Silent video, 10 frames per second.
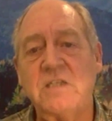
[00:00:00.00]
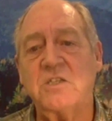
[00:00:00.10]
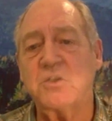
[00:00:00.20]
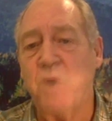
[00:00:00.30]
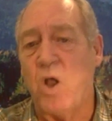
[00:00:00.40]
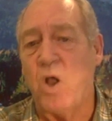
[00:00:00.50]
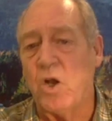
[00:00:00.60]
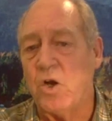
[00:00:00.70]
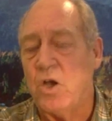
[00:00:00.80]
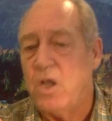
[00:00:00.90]
is a
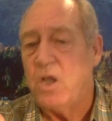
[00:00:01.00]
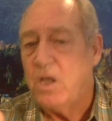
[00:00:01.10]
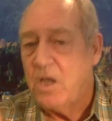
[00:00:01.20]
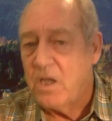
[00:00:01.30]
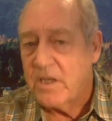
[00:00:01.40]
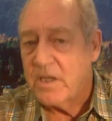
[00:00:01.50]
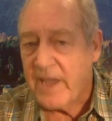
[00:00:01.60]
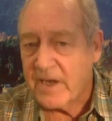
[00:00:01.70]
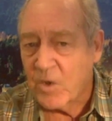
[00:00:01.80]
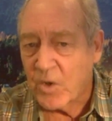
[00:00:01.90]
smaller
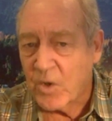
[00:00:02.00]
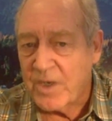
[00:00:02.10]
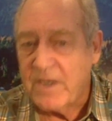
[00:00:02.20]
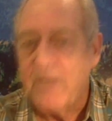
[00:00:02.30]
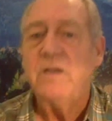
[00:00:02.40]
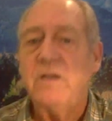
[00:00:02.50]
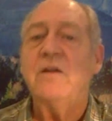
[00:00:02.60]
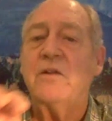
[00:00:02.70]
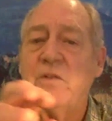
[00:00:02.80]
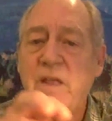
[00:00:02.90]
category
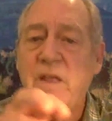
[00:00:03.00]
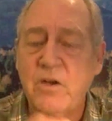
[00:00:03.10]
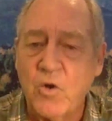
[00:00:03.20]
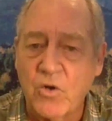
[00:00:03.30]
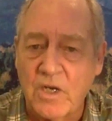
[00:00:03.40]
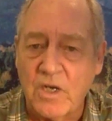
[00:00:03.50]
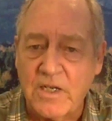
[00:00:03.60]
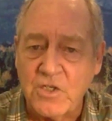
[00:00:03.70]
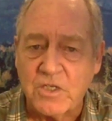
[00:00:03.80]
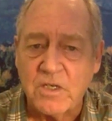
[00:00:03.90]
than
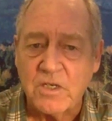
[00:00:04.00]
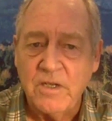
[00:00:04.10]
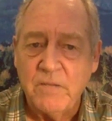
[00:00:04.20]
correlation.